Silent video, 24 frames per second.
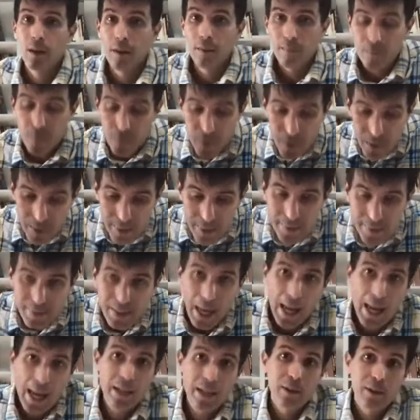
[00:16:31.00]
This
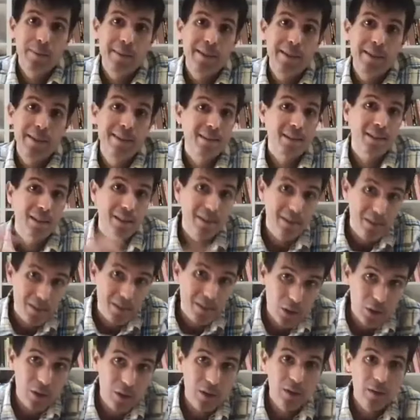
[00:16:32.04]
entitlement, in
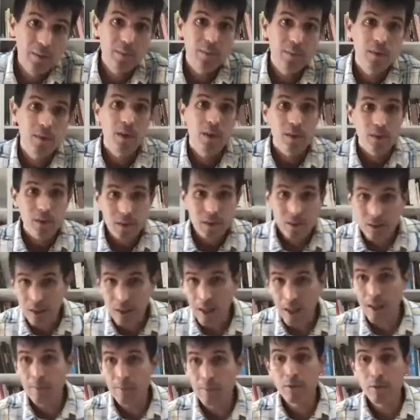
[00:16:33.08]
turn,
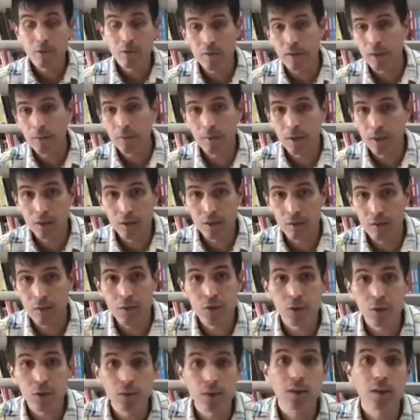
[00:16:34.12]
stems from the
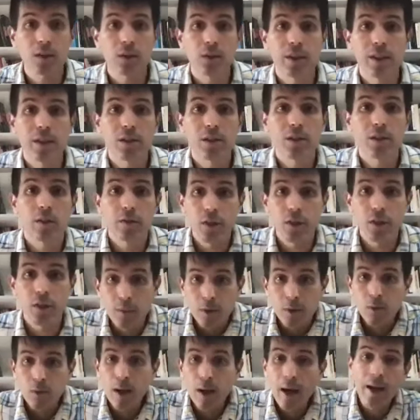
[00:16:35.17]
Universal Declaration of
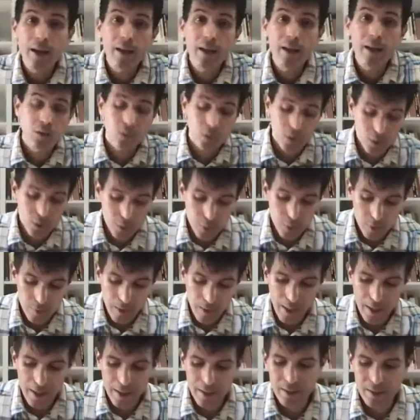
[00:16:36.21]
Human Rights, which
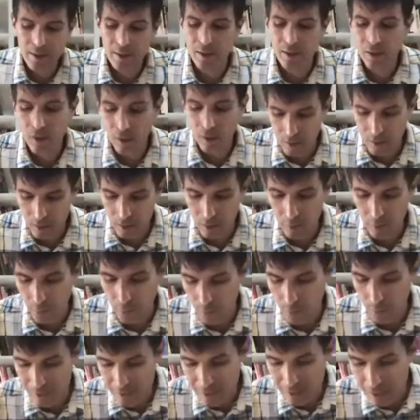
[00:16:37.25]
provides in Article
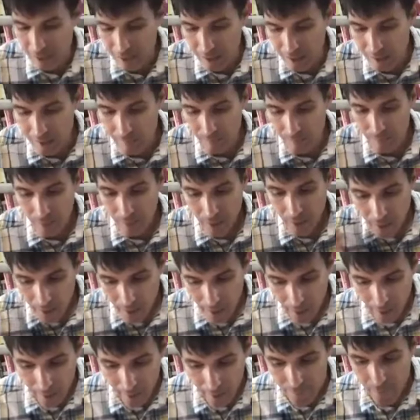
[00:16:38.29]
14,
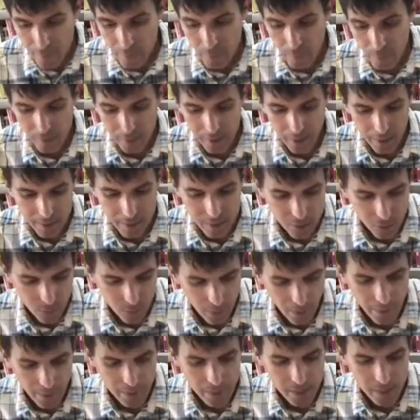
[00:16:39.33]
everyone has the
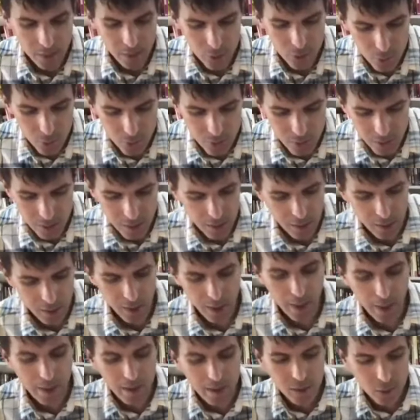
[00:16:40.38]
right to seek
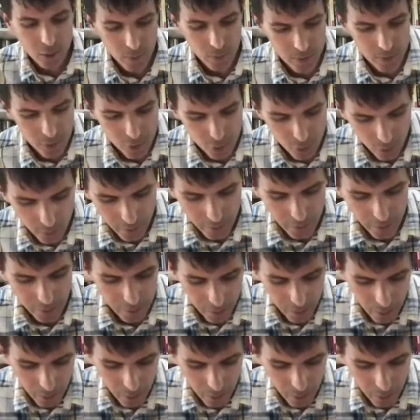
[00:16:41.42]
and to enjoy in